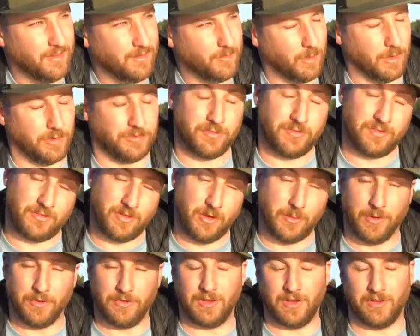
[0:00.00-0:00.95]
Well,
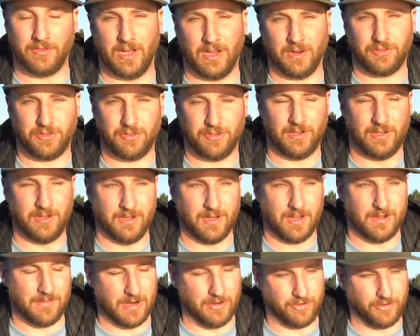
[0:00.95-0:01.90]
two more things actually.
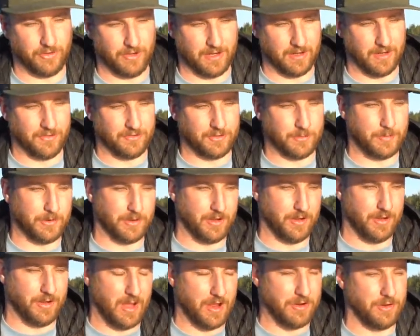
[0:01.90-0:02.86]
Eventually, I'd love to put
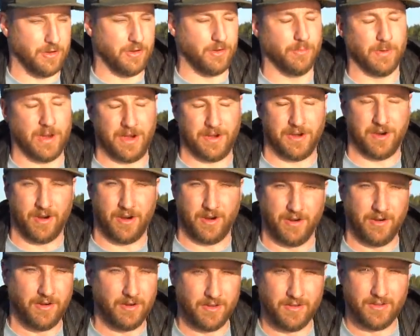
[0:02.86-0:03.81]
a, a new
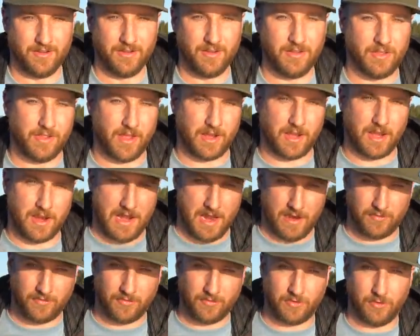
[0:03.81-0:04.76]
radar that
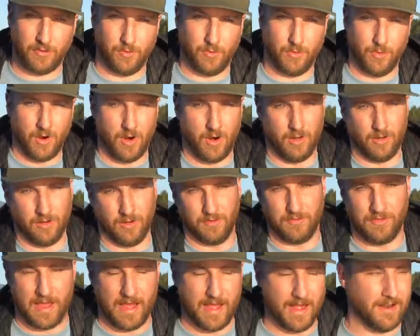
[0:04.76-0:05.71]
connects to all
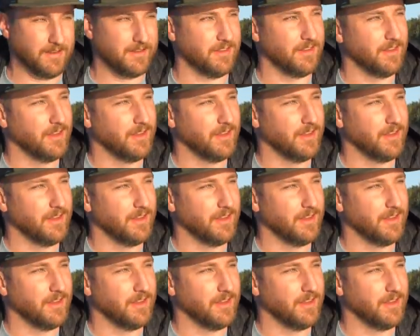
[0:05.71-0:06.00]
of that.